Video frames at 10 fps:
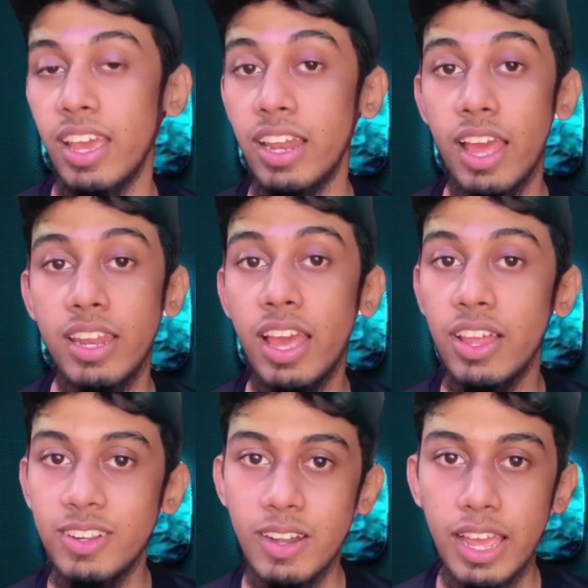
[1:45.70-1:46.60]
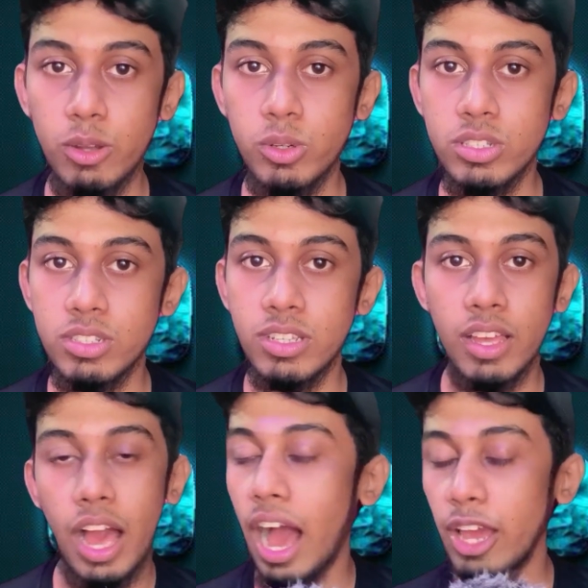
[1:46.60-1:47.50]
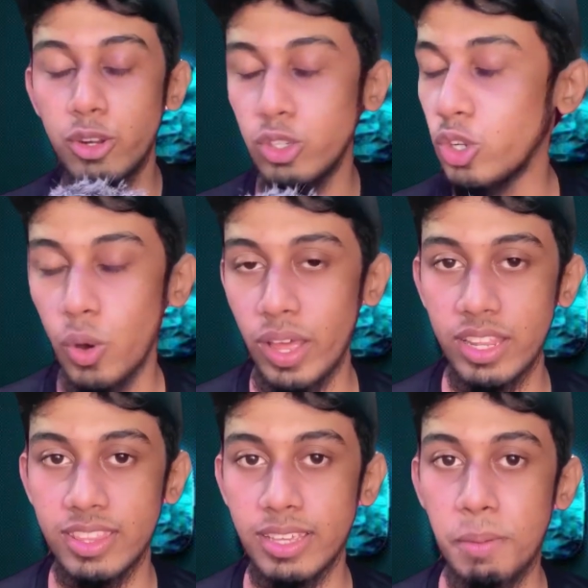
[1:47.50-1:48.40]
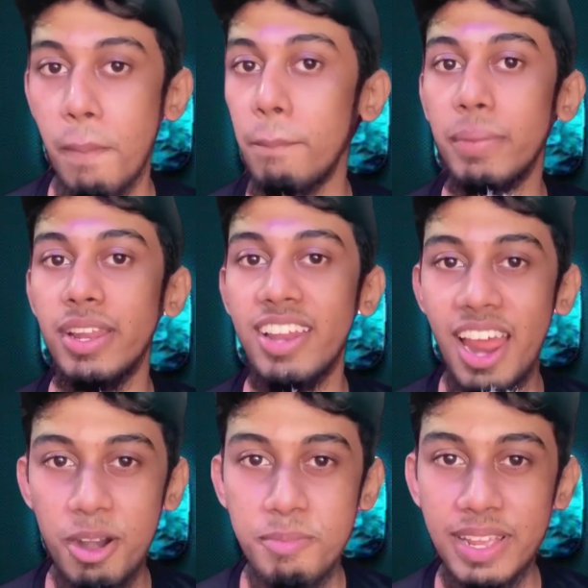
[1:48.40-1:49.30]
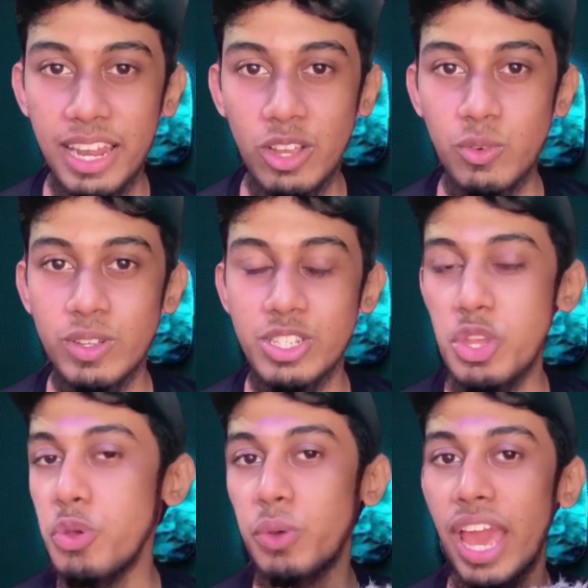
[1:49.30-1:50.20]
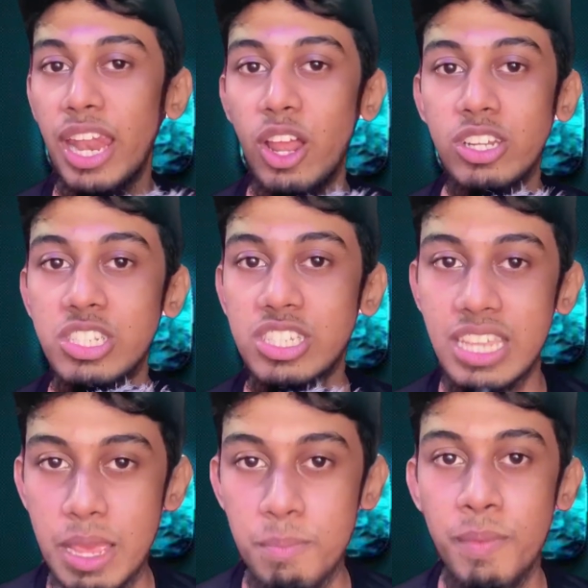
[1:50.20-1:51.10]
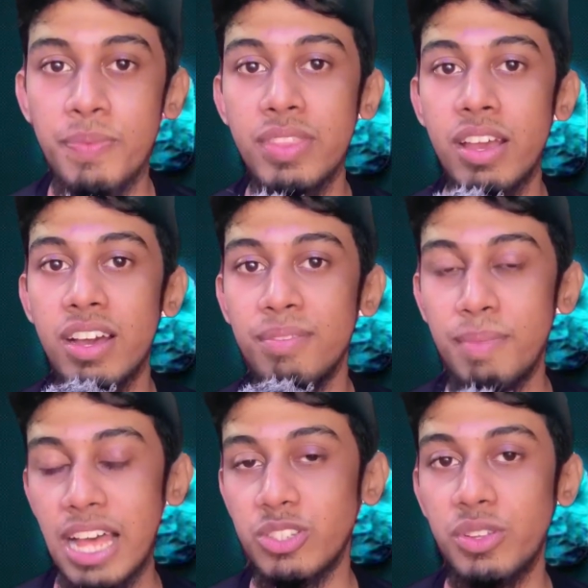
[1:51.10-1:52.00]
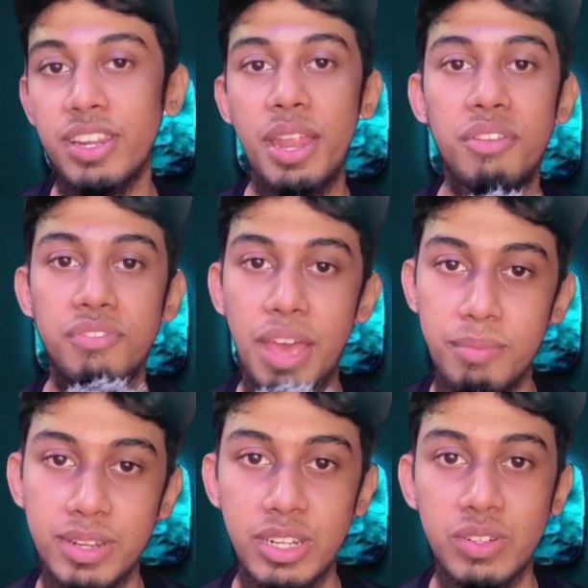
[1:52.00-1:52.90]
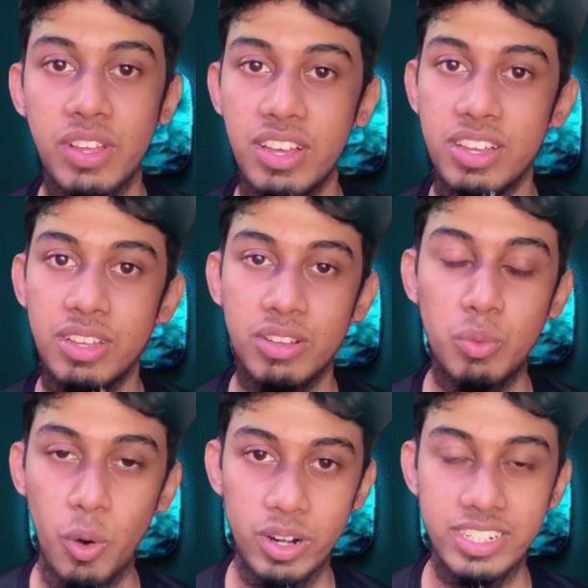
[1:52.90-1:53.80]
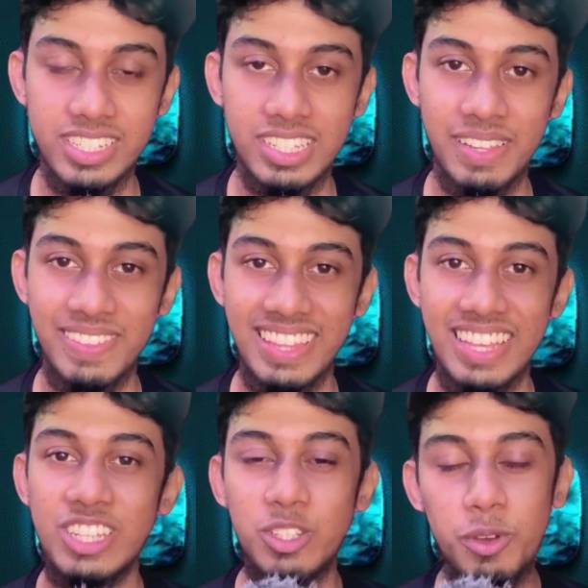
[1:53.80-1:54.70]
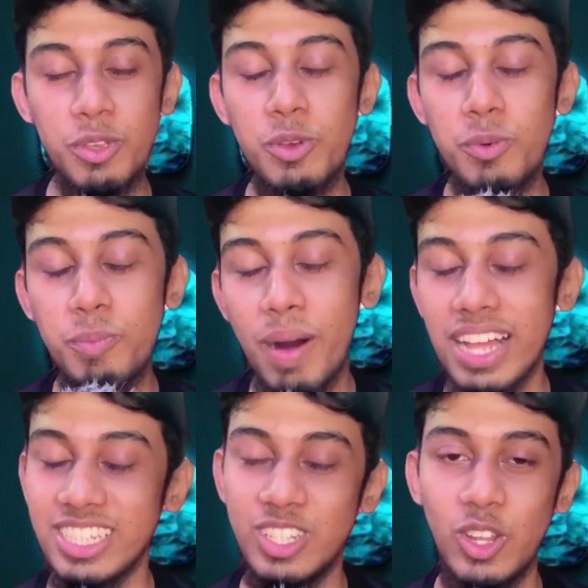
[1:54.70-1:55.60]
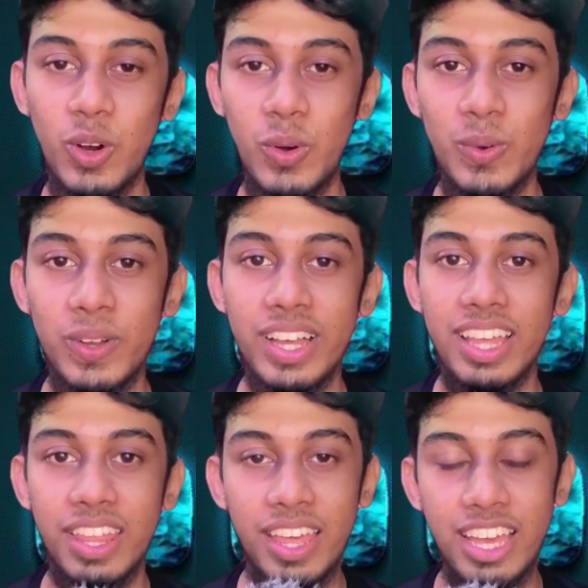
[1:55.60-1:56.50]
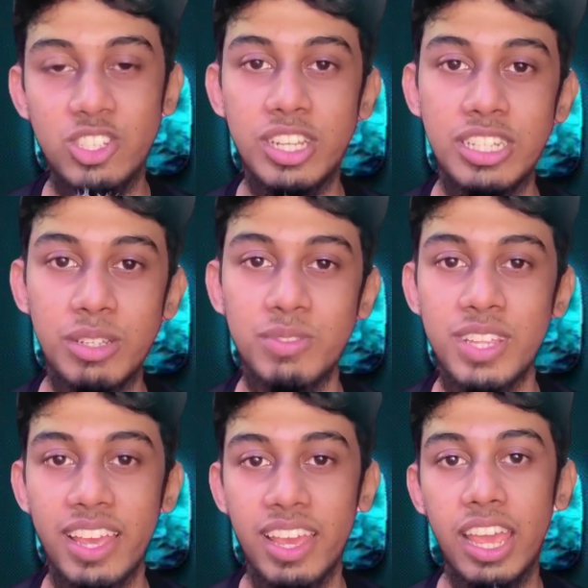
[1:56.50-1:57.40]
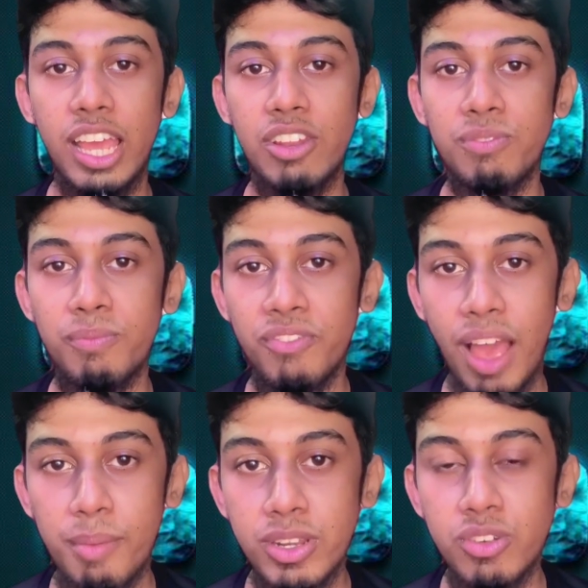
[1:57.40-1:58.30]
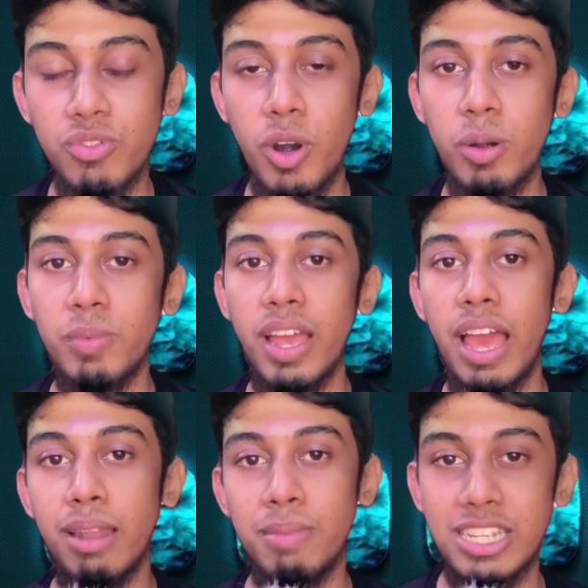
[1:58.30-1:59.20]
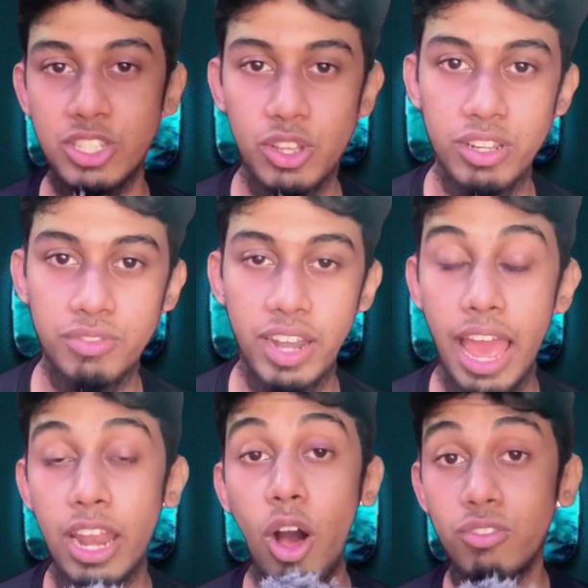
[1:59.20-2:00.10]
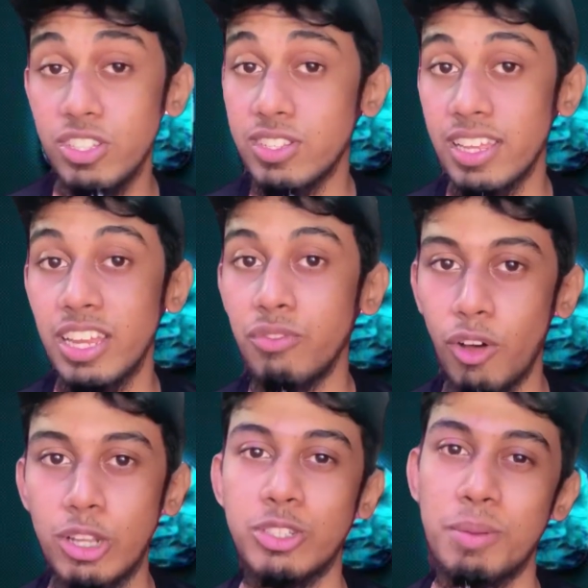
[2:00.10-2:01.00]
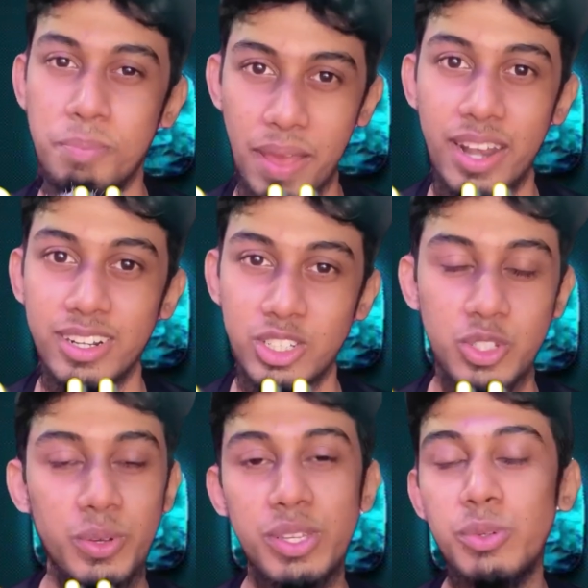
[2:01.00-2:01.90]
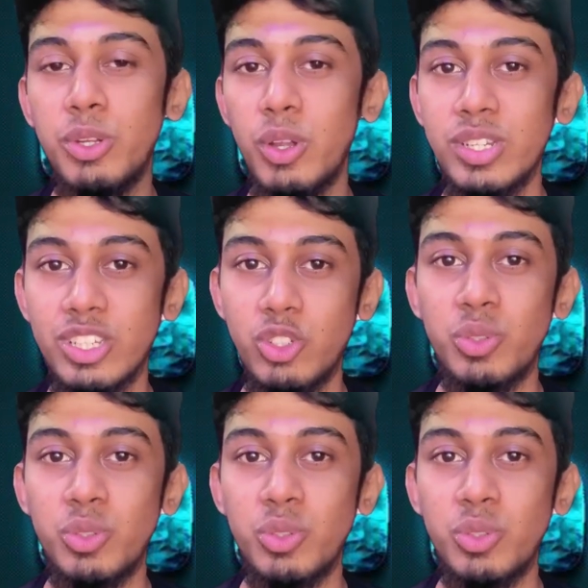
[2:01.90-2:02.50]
In any other language, I don't know anything. But in Arabic language, you cannot skip masculine and feminine words. So you must know the adjectives in feminine form and masculine form. And obviously it follows a pattern, so you don't need